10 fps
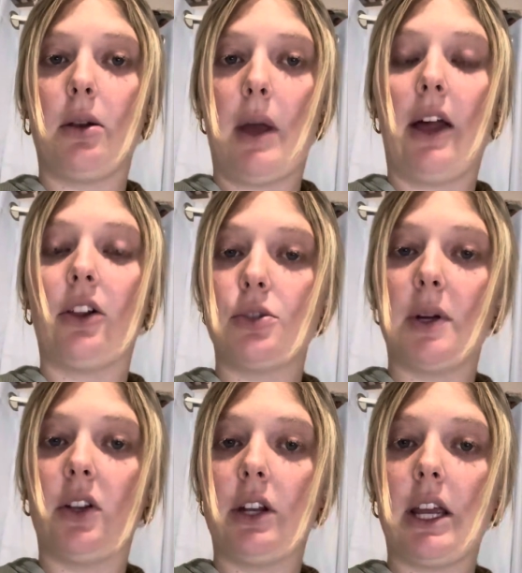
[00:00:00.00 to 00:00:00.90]

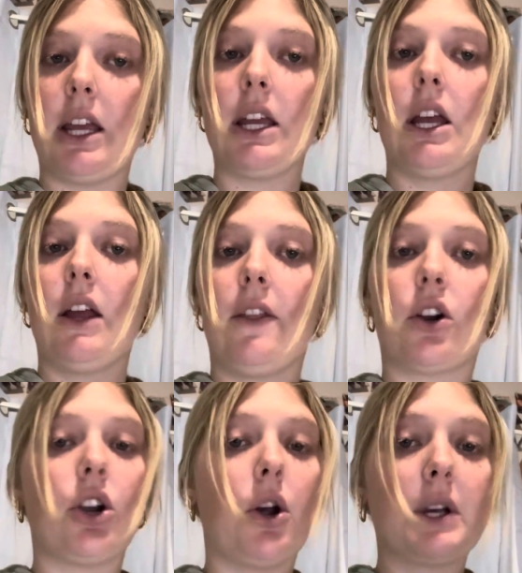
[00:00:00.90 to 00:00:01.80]
eligibility. There are
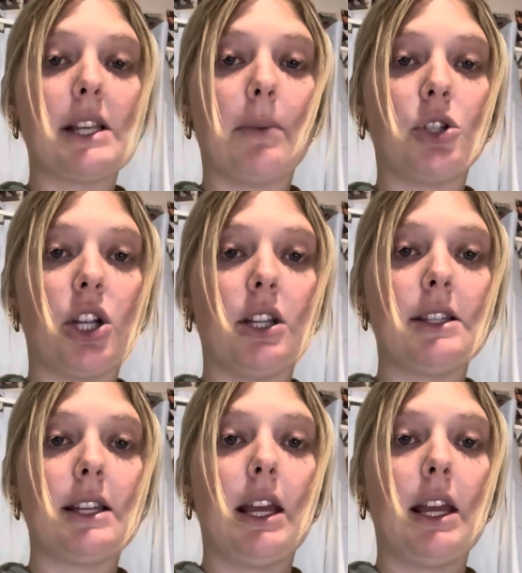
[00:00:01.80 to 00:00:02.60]
no exceptions.